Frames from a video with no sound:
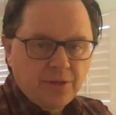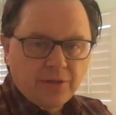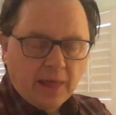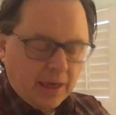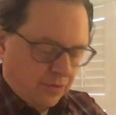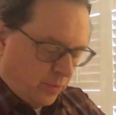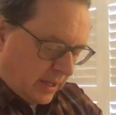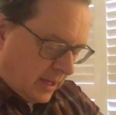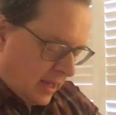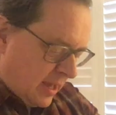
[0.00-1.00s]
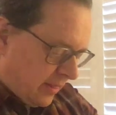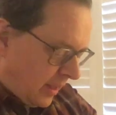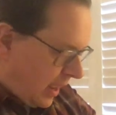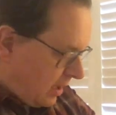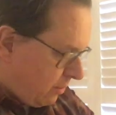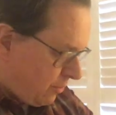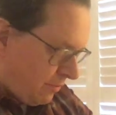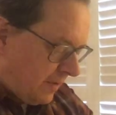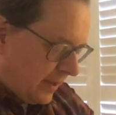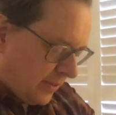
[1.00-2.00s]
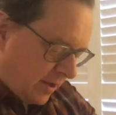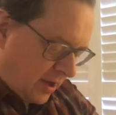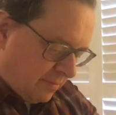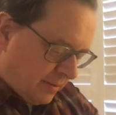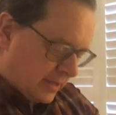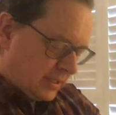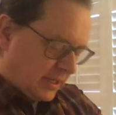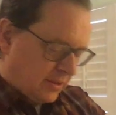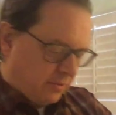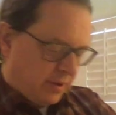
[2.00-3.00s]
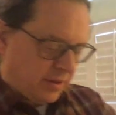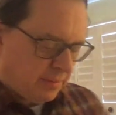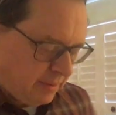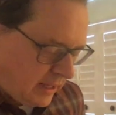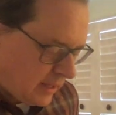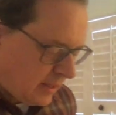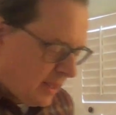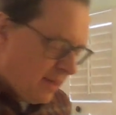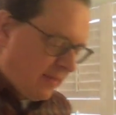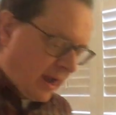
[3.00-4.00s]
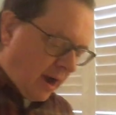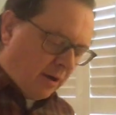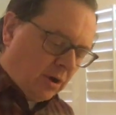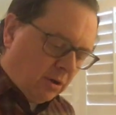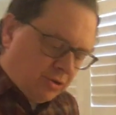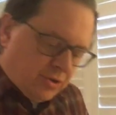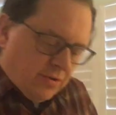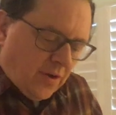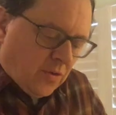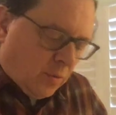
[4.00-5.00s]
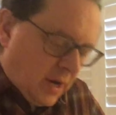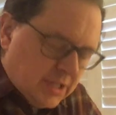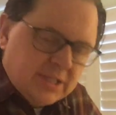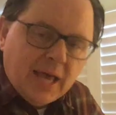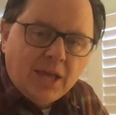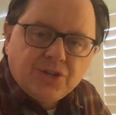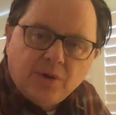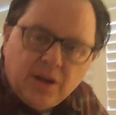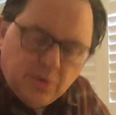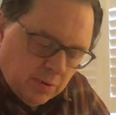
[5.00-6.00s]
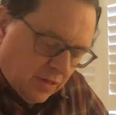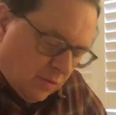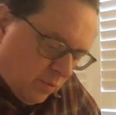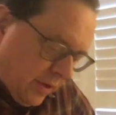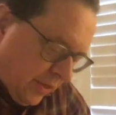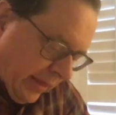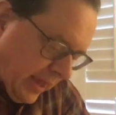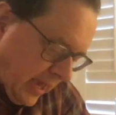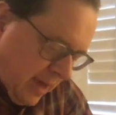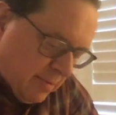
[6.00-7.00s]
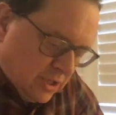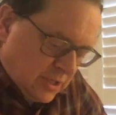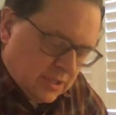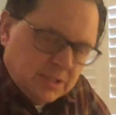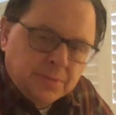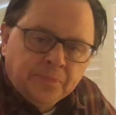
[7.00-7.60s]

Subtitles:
this last week, that I also find it kind of puzzling, and the reason being that our culture is otherwise saturated with grisly images.